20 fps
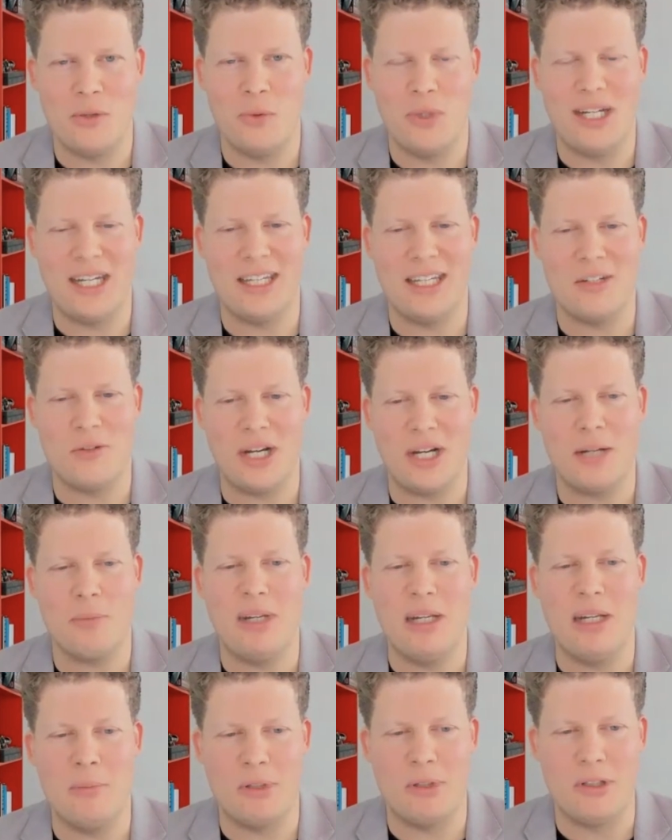We can trick
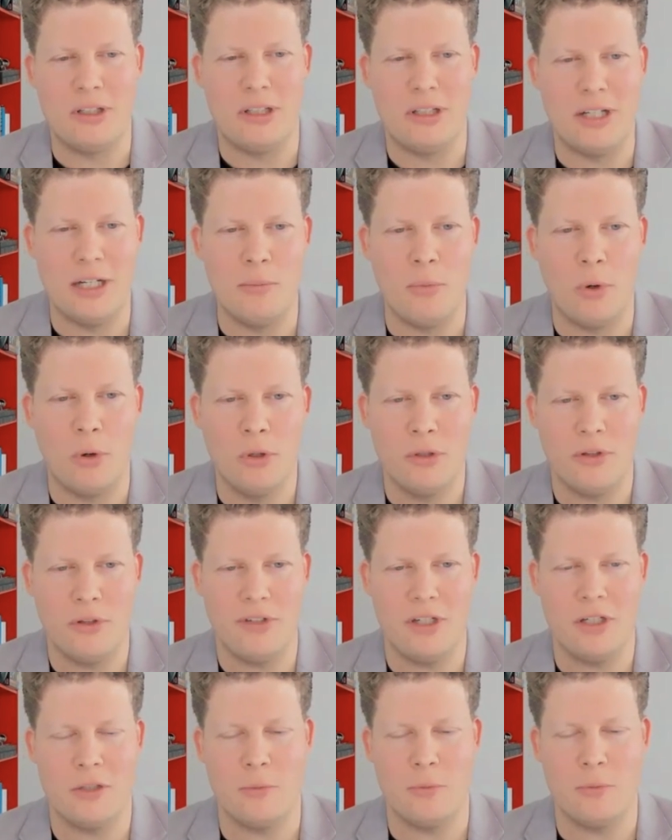people in both of
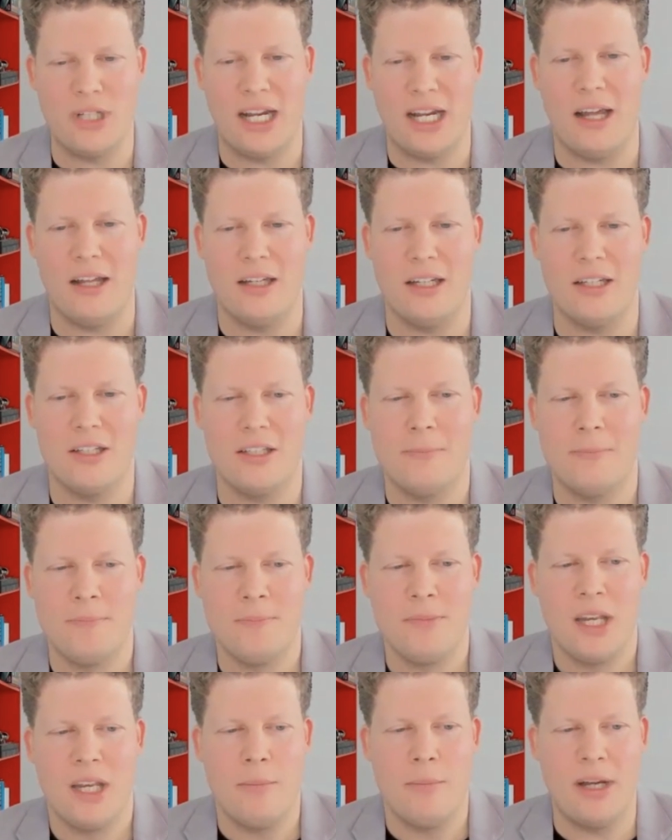these modalities.
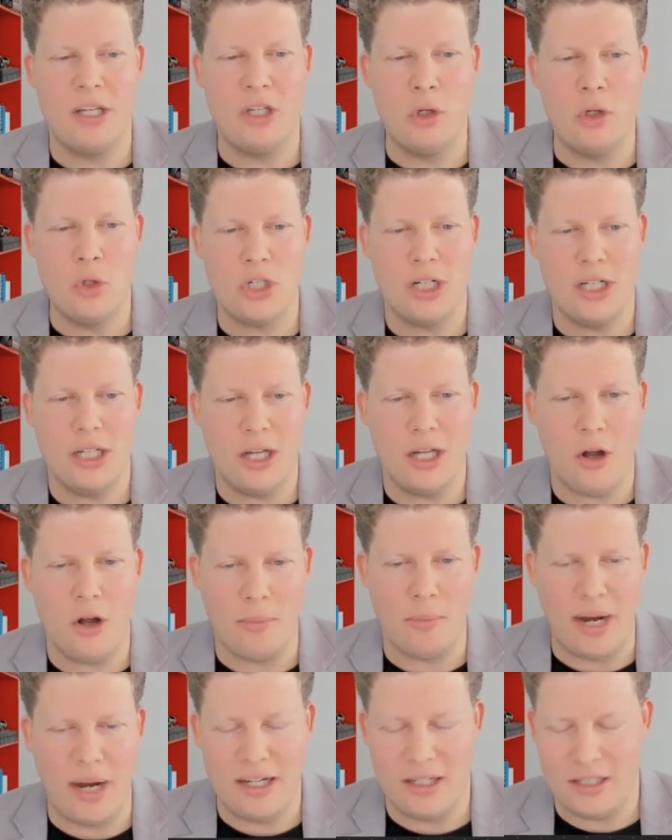But usually,
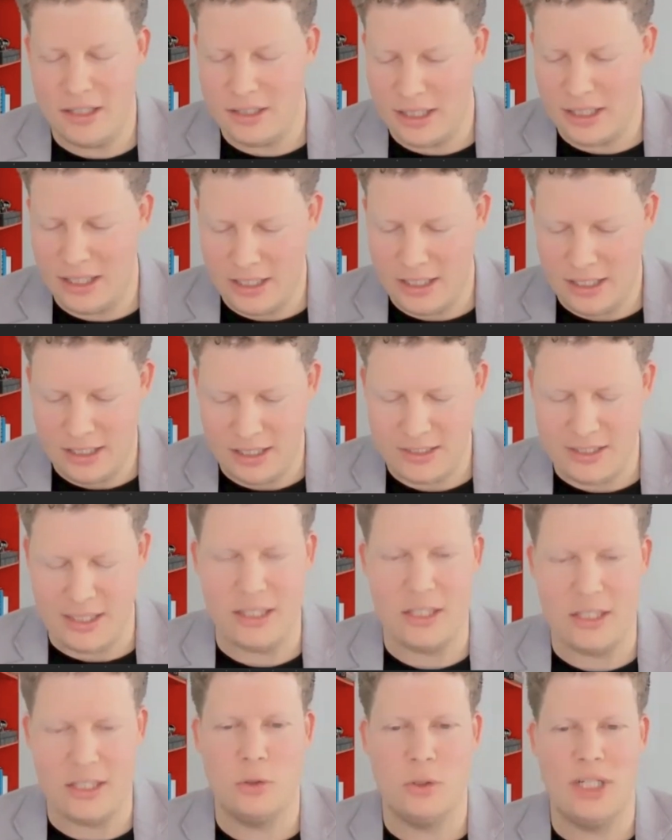augmented is
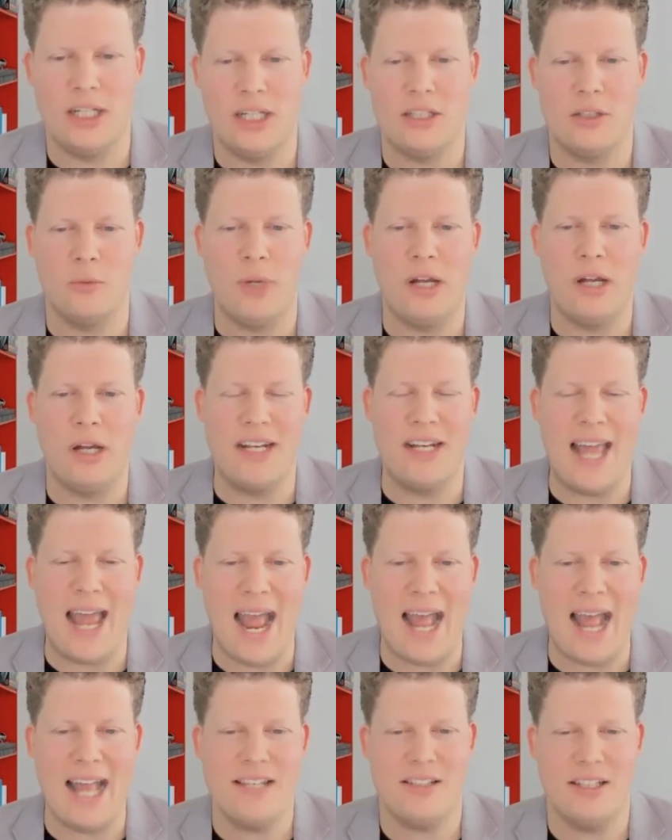understood as a way of
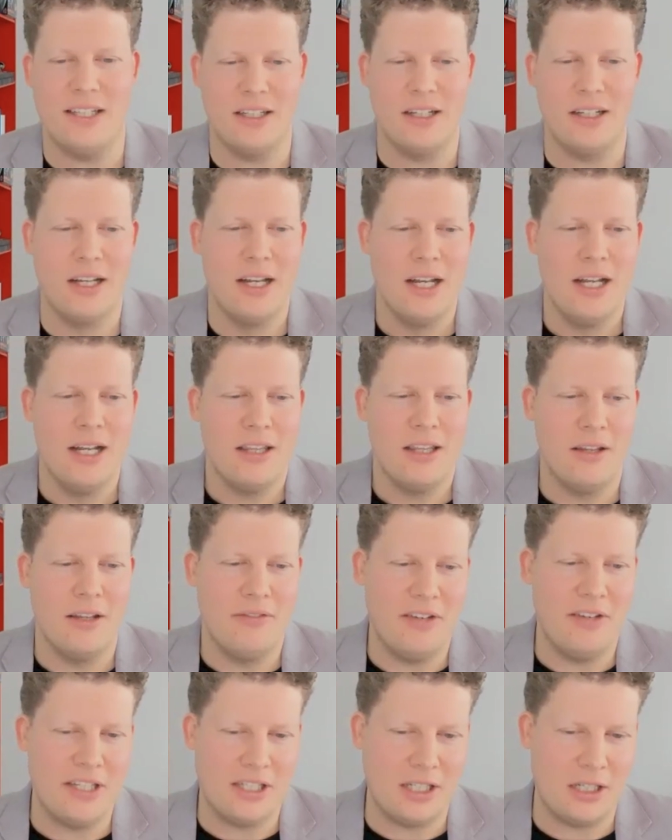enhancing the
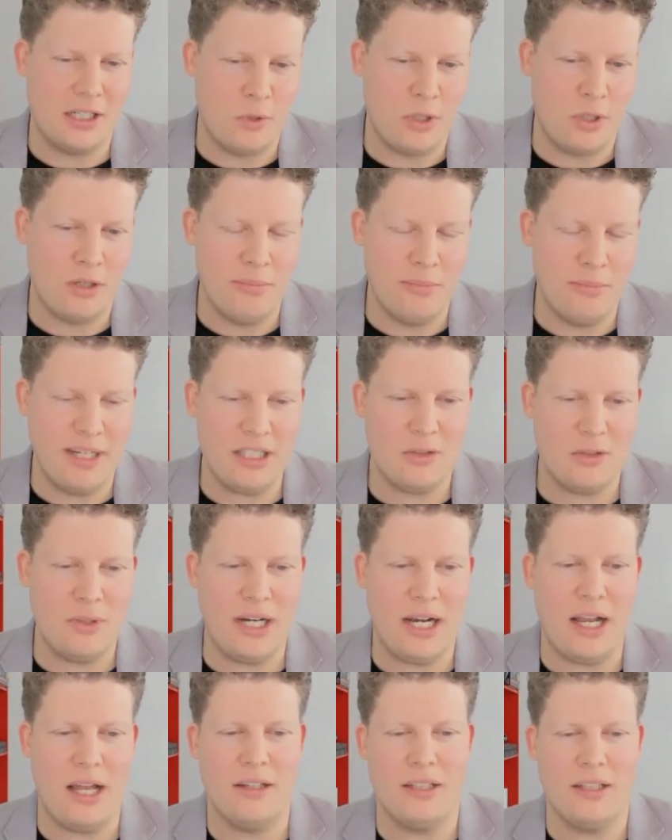physical world. Mixed
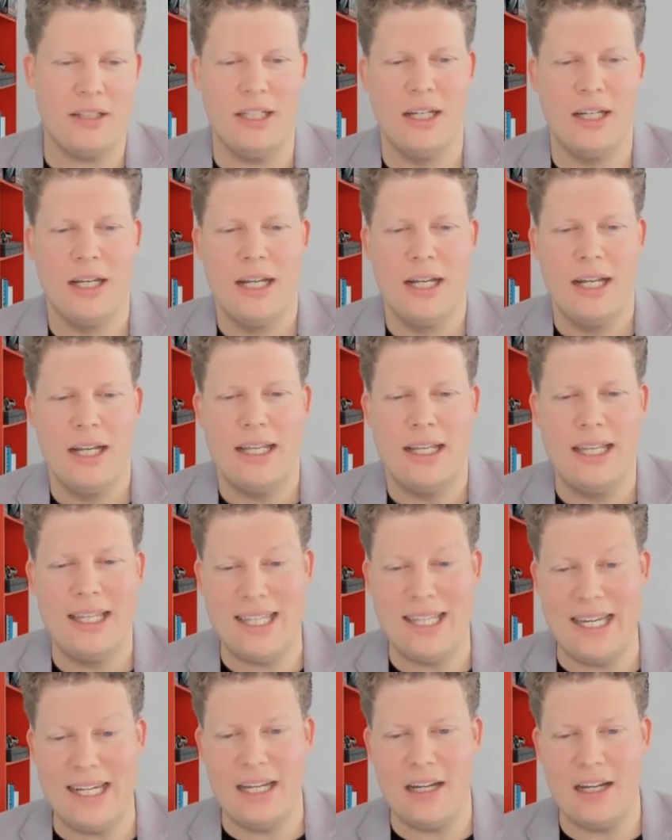reality, it
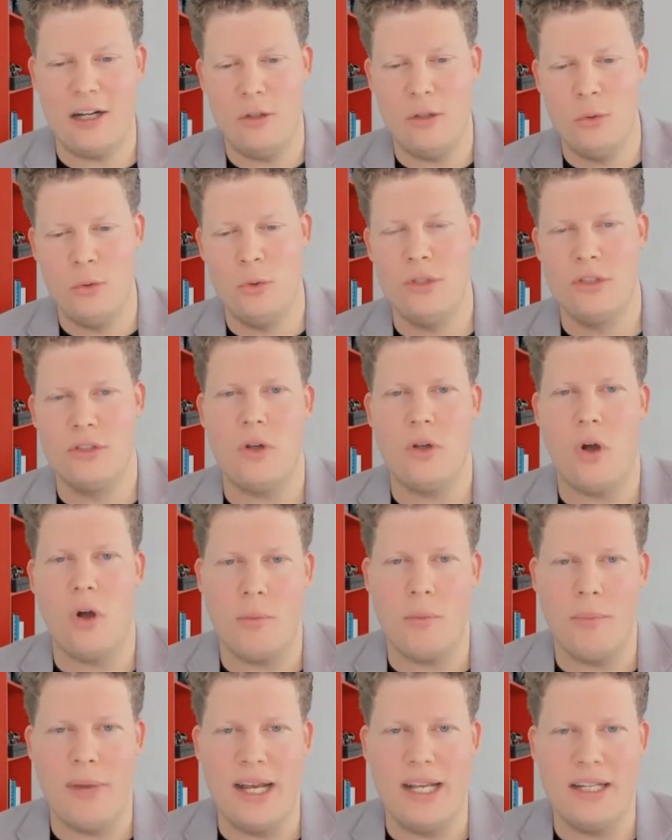then includes
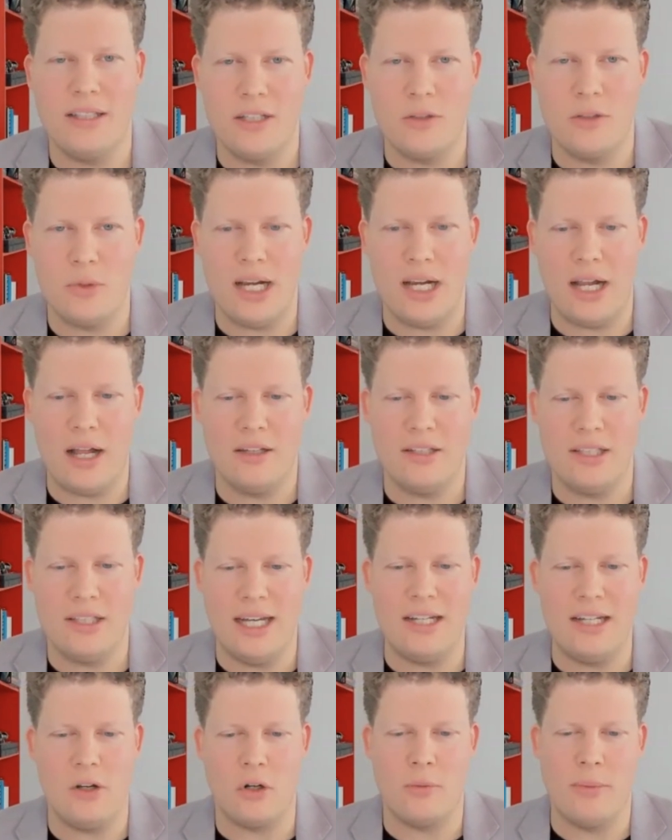augmented reality
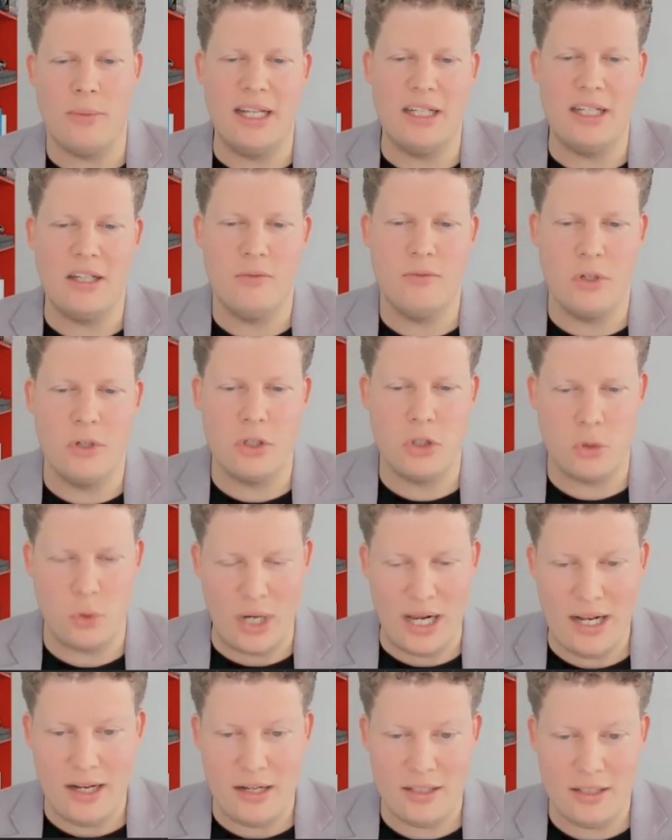and augmented
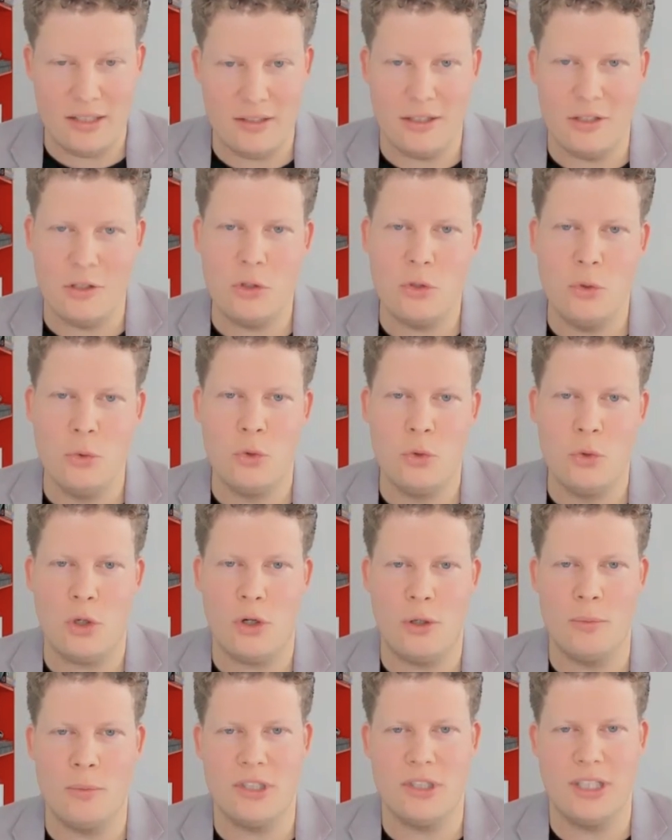virtuality, the two
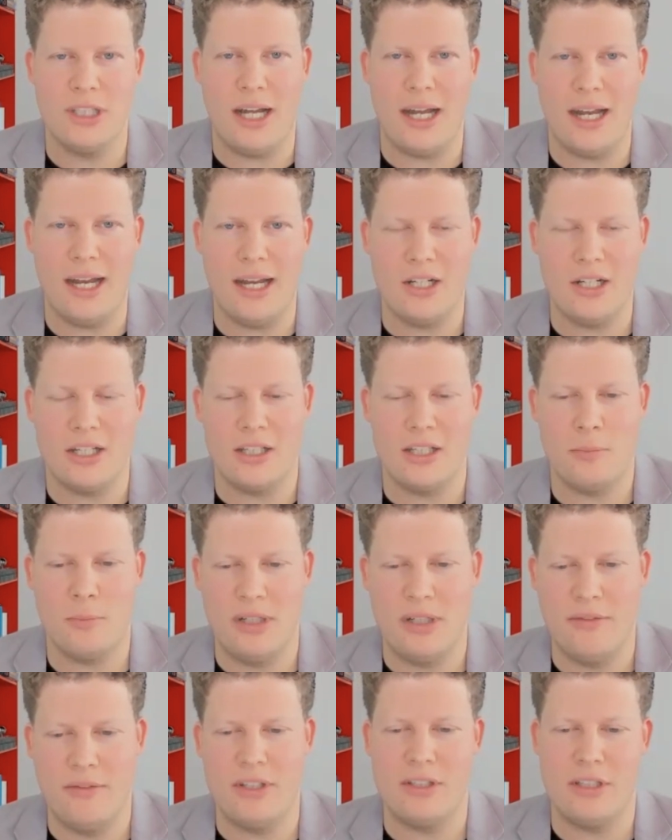terms that I just
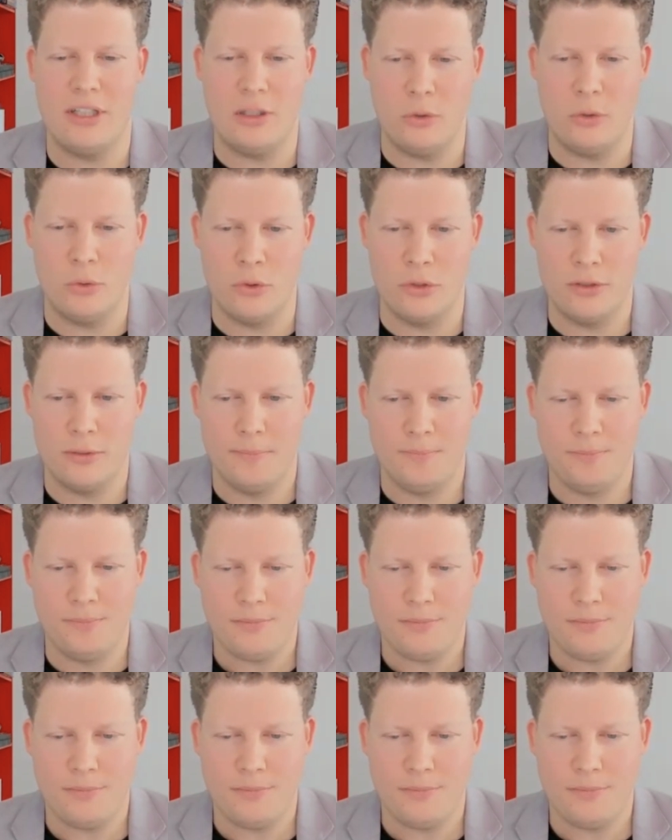previously used.